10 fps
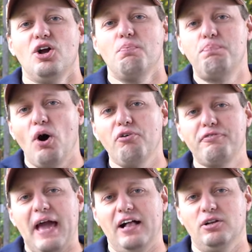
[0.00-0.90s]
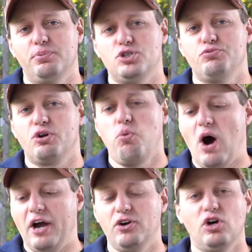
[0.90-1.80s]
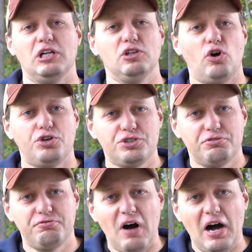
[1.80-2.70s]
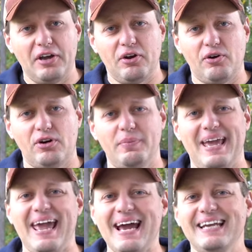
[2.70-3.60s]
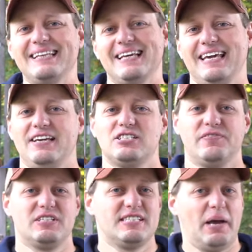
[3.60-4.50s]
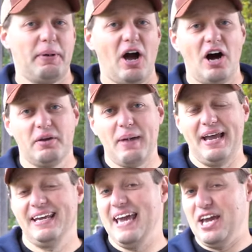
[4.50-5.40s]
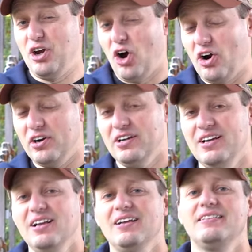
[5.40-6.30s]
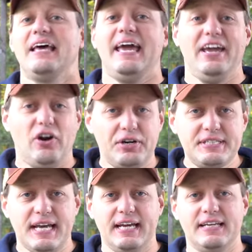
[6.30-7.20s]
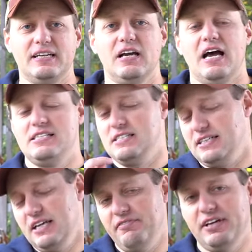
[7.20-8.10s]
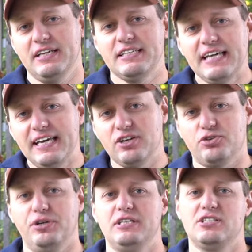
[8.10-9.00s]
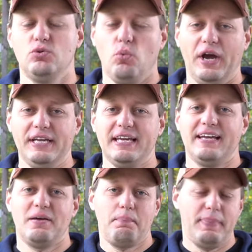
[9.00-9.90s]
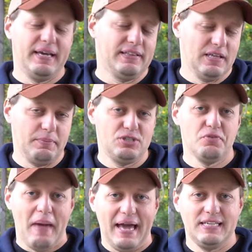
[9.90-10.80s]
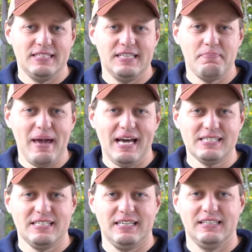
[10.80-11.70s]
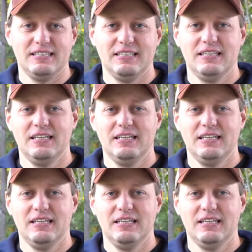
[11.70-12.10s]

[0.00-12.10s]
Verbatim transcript: Both calibers require a larger firearm, and in the case of a semi-automatic AR, the AR-10 a significant increase in weight and a big limit to magazine capacity.